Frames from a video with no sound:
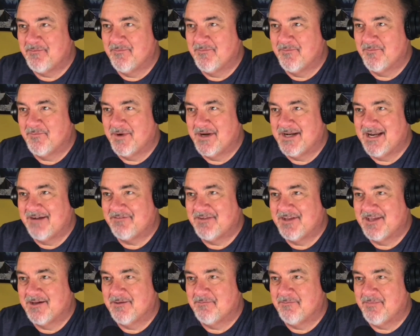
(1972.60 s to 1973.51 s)
Might have
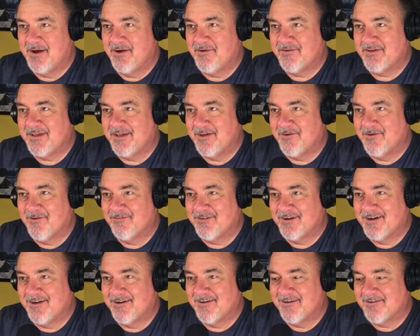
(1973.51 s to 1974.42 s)
to get Belky over
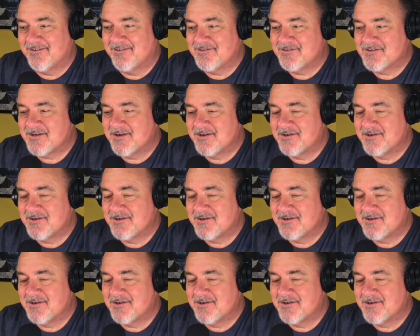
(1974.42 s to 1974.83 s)
here and start